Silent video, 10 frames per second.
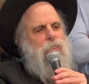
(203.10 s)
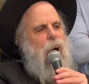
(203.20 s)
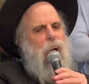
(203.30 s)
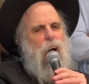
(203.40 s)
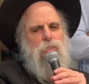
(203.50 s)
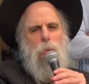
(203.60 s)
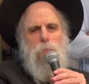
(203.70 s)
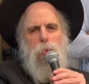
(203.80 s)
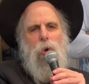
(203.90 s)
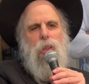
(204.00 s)
could be
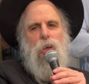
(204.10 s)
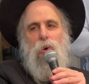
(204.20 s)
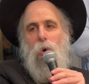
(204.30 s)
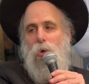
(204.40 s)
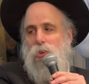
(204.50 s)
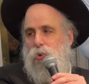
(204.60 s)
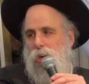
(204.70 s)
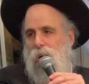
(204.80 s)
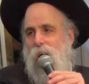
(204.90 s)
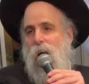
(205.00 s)
100 million
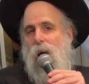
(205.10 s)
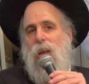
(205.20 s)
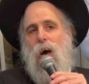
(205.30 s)
times